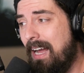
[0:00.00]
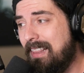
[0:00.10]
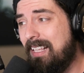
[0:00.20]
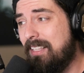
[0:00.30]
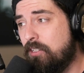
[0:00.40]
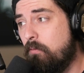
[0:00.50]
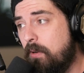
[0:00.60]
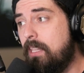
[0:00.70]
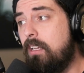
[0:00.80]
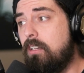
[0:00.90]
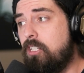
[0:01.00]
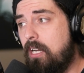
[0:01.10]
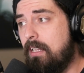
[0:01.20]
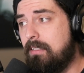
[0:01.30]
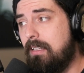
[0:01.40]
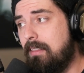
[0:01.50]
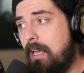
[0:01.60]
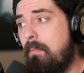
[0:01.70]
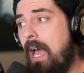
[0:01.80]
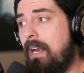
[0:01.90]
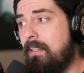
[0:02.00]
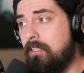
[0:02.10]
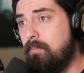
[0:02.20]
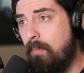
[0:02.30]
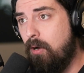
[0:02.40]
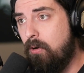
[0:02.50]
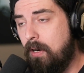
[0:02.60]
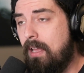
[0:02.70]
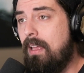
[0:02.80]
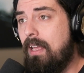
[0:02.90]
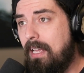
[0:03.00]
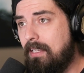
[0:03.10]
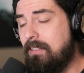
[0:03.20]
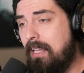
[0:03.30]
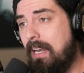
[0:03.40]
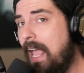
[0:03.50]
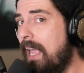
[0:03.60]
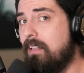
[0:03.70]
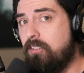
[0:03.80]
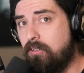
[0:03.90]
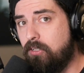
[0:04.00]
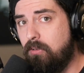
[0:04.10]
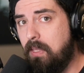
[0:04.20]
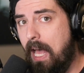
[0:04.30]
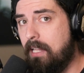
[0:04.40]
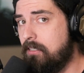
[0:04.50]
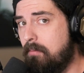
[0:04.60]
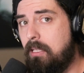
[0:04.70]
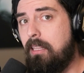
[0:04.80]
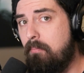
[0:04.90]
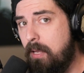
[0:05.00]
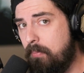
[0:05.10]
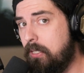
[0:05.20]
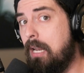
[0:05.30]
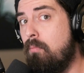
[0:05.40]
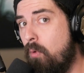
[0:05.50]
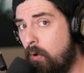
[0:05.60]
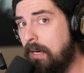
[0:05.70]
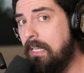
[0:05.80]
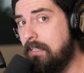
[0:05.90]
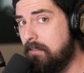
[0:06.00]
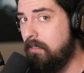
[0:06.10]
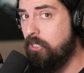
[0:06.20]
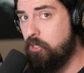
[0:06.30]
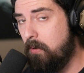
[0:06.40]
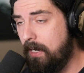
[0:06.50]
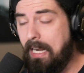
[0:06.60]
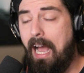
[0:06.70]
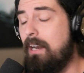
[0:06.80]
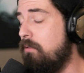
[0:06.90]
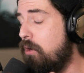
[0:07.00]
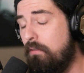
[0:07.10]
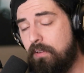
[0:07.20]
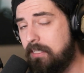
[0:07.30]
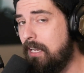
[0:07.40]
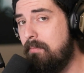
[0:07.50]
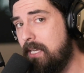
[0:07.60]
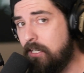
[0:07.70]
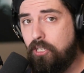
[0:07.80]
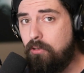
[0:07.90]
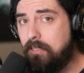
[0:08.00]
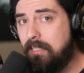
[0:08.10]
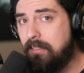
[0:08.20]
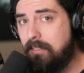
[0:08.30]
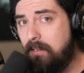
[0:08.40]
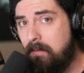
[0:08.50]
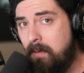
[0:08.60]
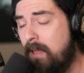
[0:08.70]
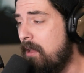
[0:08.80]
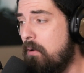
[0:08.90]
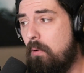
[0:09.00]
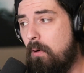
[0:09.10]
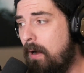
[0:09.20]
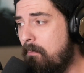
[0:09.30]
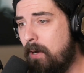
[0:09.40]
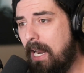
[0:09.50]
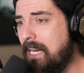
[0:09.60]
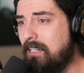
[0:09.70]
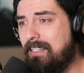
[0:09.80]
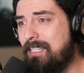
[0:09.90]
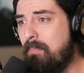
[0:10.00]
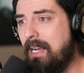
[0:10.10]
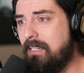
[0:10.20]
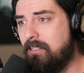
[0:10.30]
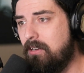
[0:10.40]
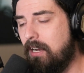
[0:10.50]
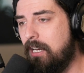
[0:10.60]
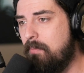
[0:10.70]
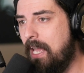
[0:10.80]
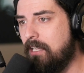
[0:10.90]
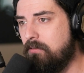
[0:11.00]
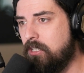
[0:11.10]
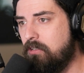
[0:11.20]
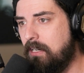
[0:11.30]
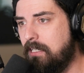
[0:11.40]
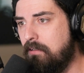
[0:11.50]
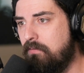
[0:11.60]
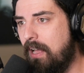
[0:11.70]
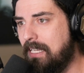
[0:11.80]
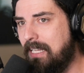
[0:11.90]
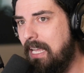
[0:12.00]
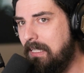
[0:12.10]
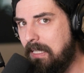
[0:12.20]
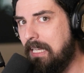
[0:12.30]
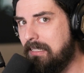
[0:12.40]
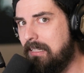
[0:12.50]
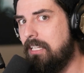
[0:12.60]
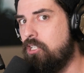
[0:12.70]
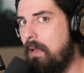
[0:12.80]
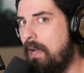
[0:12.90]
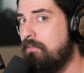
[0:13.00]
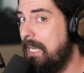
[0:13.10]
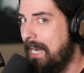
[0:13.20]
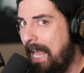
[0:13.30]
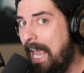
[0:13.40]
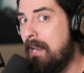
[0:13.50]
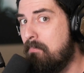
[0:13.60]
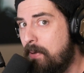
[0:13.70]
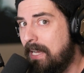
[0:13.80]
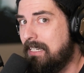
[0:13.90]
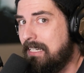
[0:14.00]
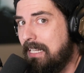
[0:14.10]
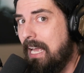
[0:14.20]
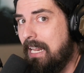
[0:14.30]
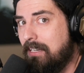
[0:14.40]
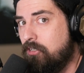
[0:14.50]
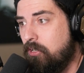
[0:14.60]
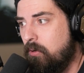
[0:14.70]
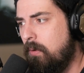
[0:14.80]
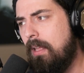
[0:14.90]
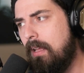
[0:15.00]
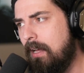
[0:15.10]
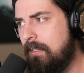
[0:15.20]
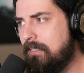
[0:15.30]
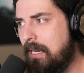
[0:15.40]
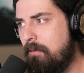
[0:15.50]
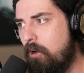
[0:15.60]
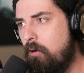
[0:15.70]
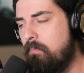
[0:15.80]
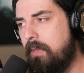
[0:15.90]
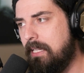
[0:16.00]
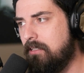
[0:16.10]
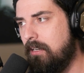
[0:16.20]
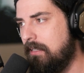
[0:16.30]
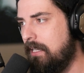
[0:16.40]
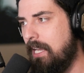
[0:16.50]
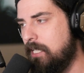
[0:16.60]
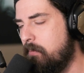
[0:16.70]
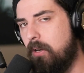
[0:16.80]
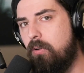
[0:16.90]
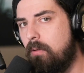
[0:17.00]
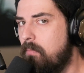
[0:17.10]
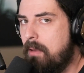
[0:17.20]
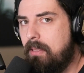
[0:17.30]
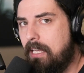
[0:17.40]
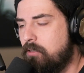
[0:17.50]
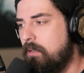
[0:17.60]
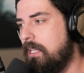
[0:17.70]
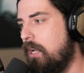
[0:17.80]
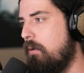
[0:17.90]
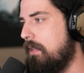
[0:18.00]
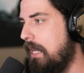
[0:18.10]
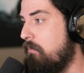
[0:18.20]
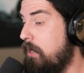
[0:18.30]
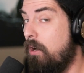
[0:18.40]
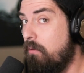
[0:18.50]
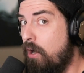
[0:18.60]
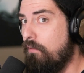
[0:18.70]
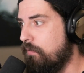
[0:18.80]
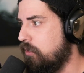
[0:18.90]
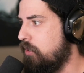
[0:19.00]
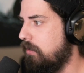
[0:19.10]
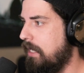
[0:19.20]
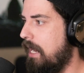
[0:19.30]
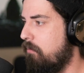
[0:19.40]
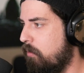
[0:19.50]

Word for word: I think there's a really good chance that them adding this mode is an answer to that, something that people can more easily join. I don't know if it's going to be a queue system, uh, but I expect it's not going to be as restrictive as a list that you have to get handpicked to get into. At least I would hope that's not the case, but who, maybe that's what they go with. We don't know for sure yet.